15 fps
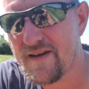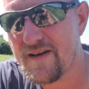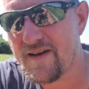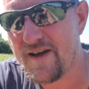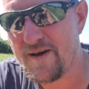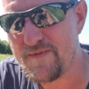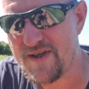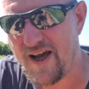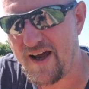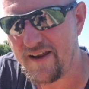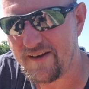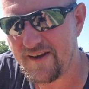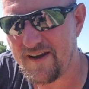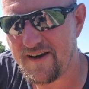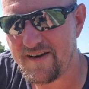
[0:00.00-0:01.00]
comes
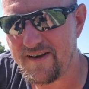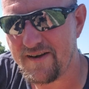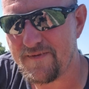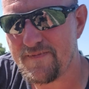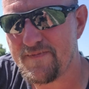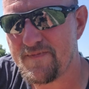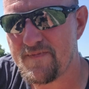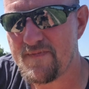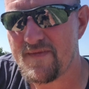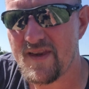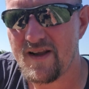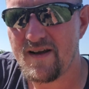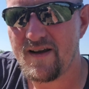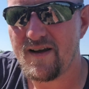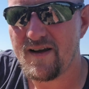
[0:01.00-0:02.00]
highly on them.
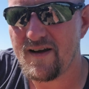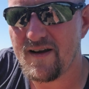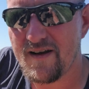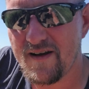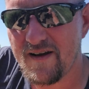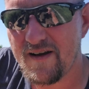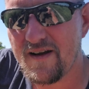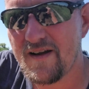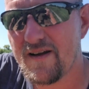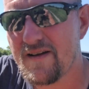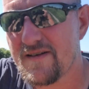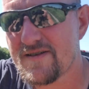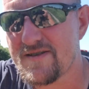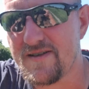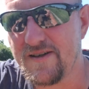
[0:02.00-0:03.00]

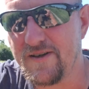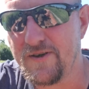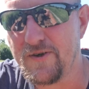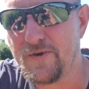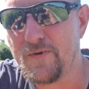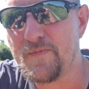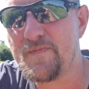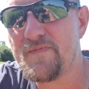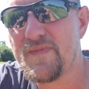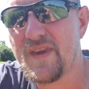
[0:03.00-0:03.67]
So,